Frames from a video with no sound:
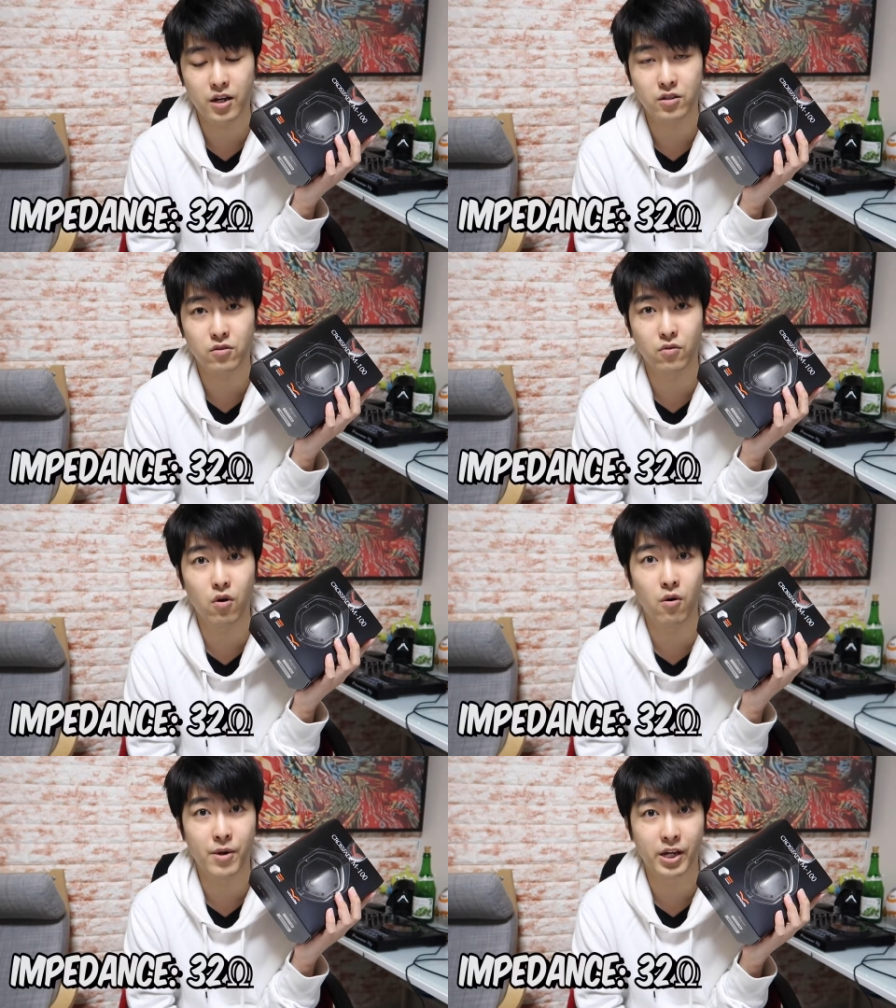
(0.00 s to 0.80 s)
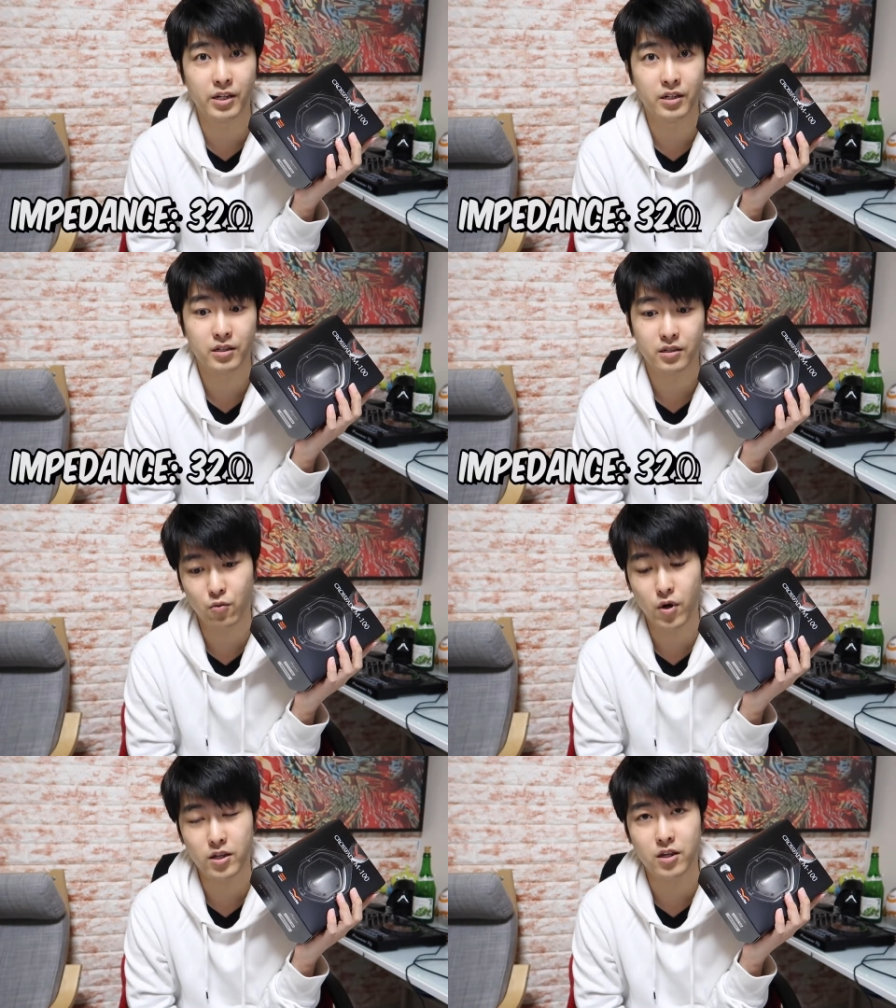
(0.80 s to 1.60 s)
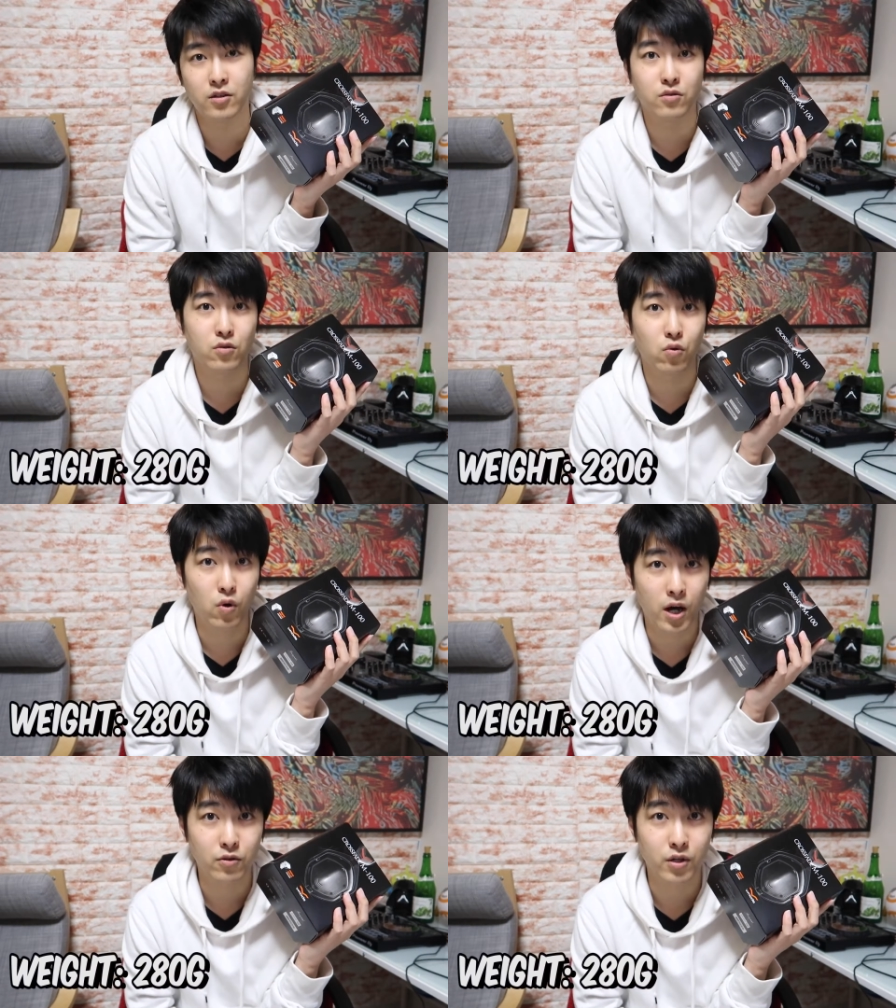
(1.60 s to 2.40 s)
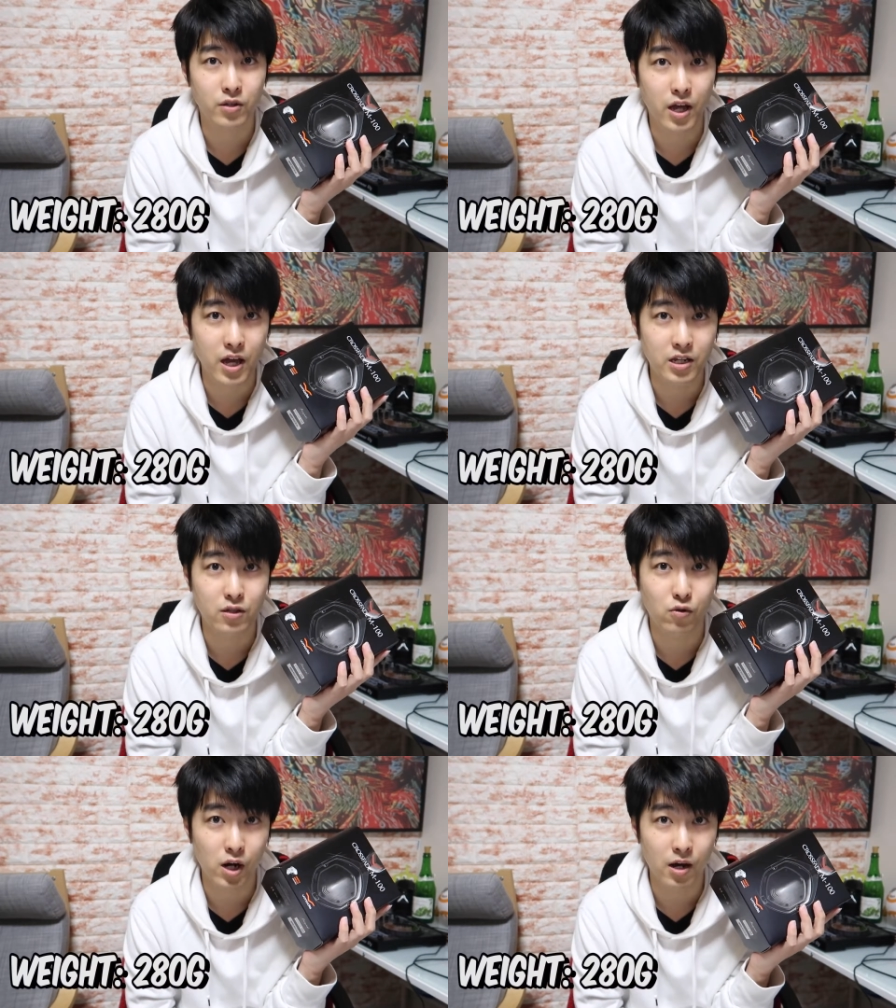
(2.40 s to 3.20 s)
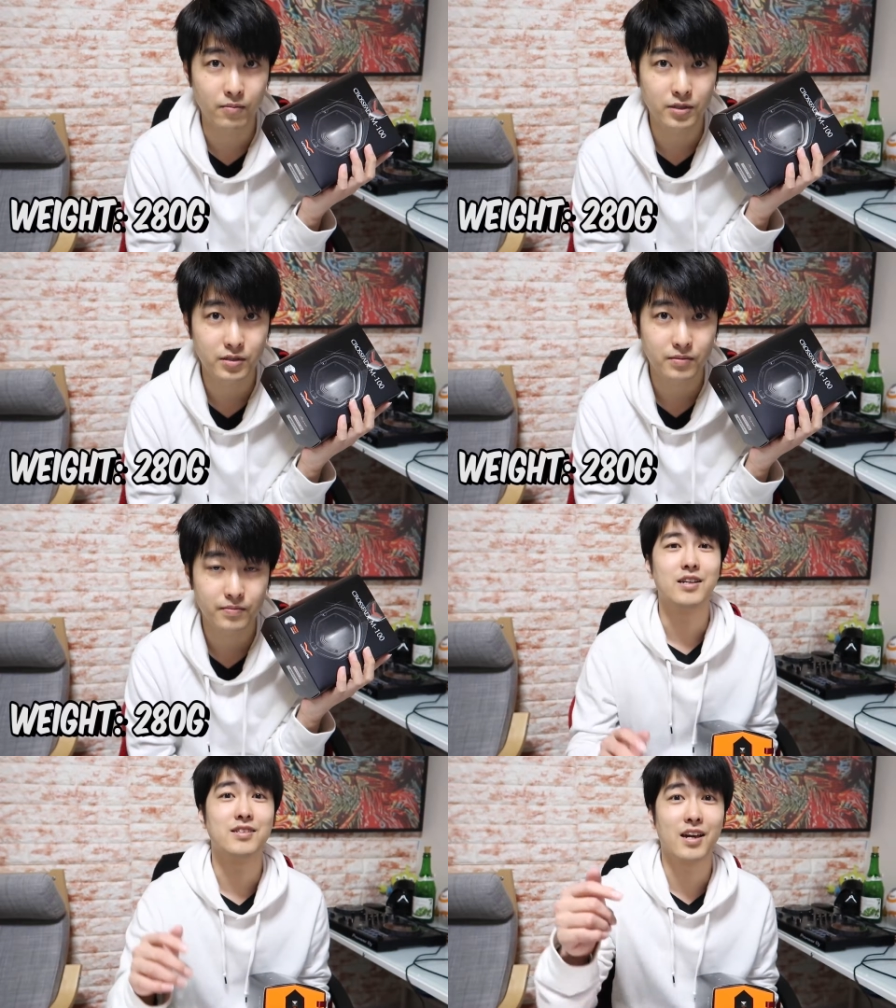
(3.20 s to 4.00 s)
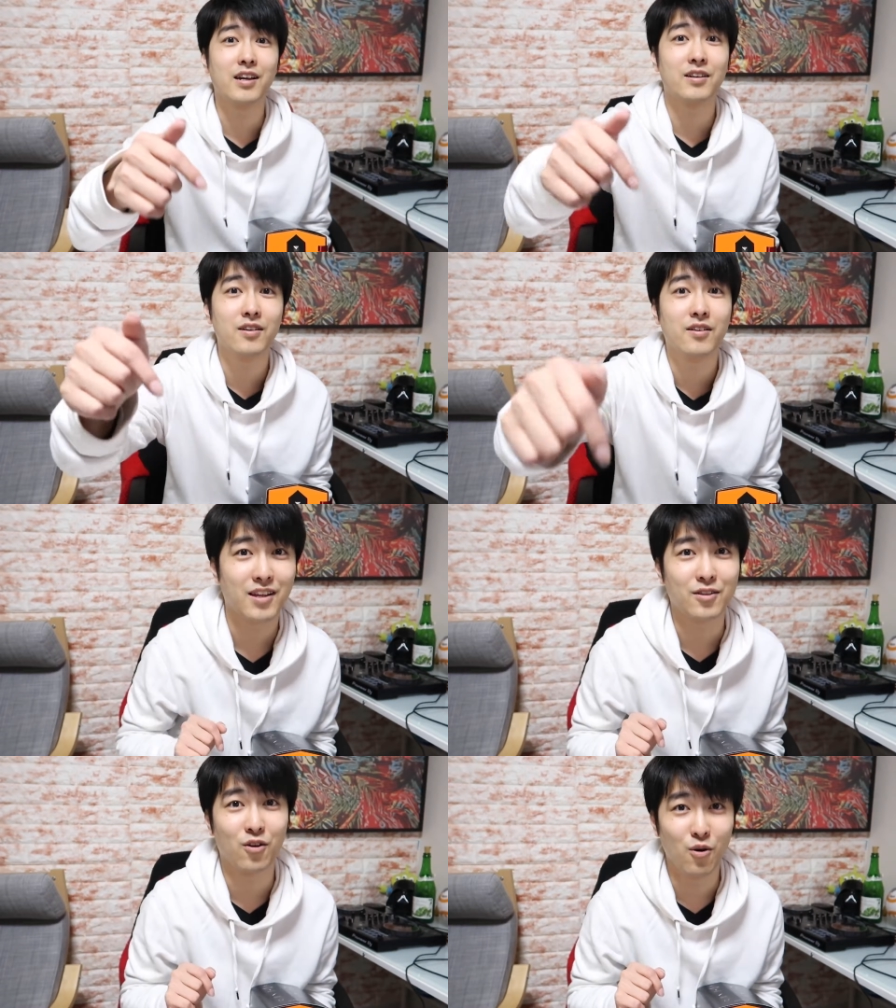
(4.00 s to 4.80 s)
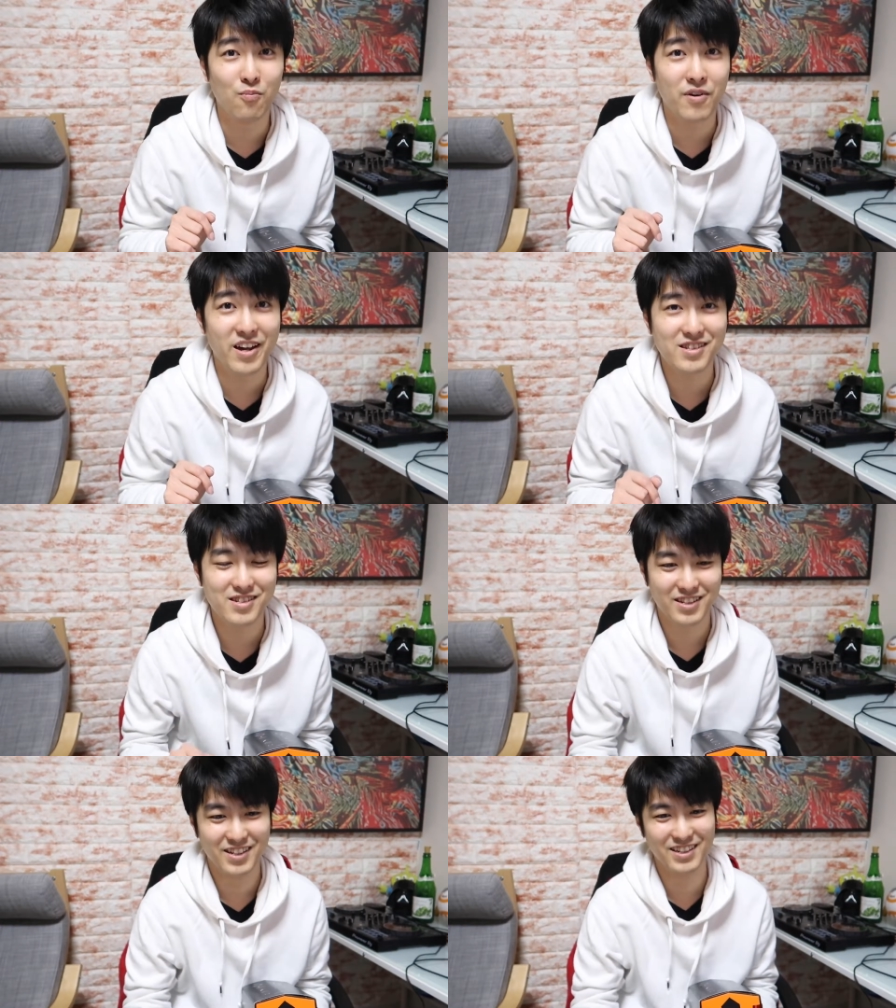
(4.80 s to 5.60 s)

32 ohms, and weight is 280 grams. I check that homepage.